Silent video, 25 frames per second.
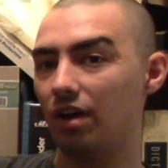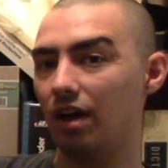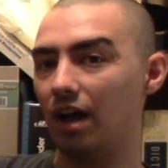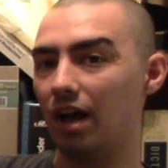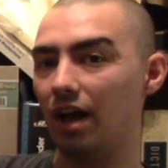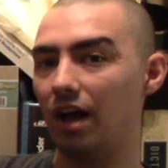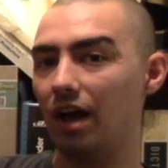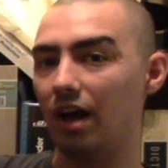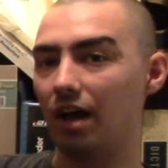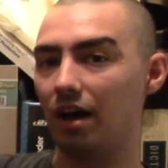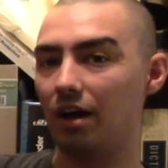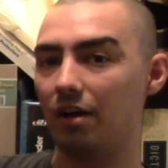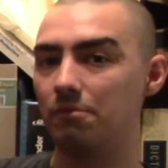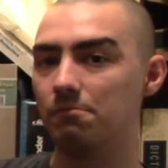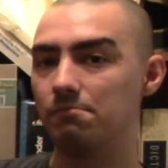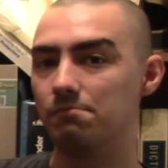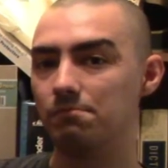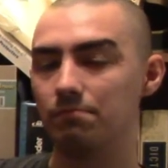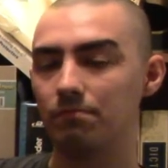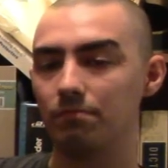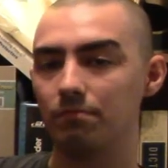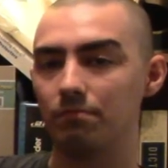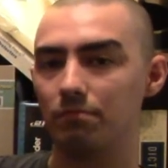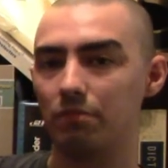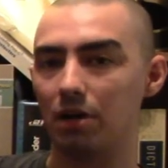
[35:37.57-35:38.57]

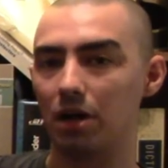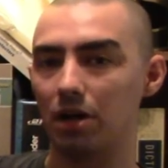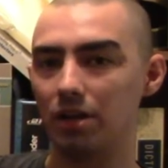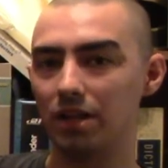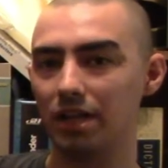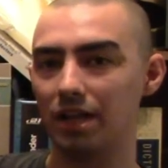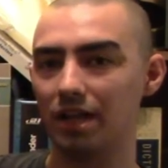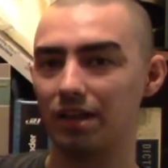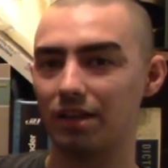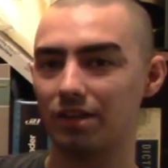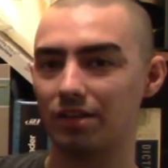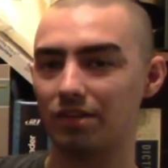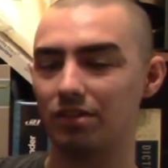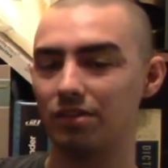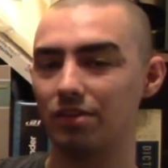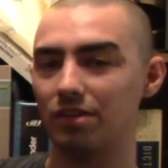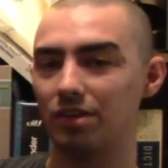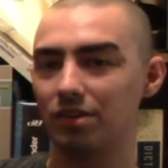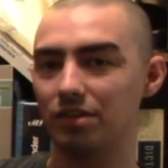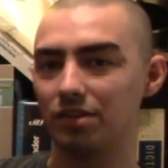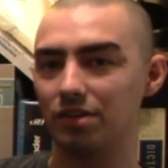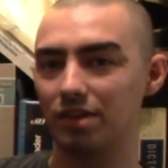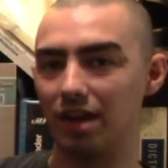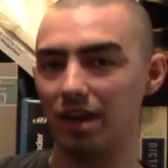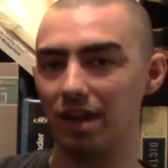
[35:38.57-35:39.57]

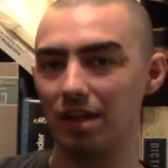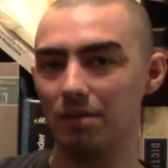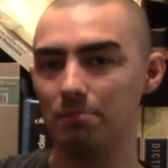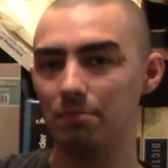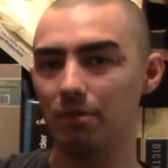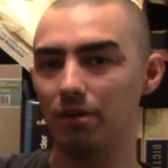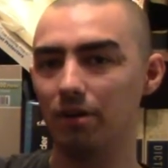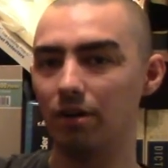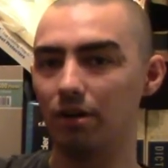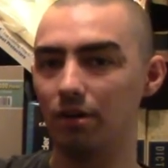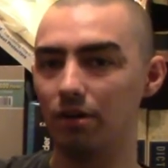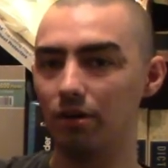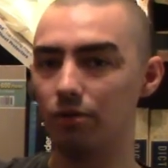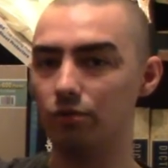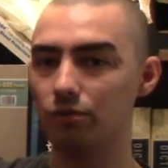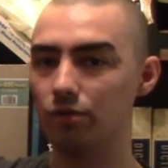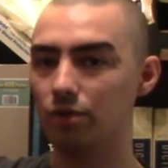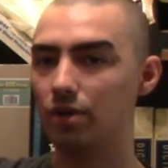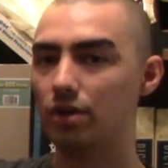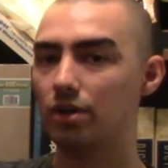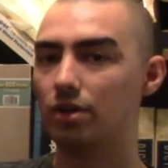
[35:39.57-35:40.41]
polyester type of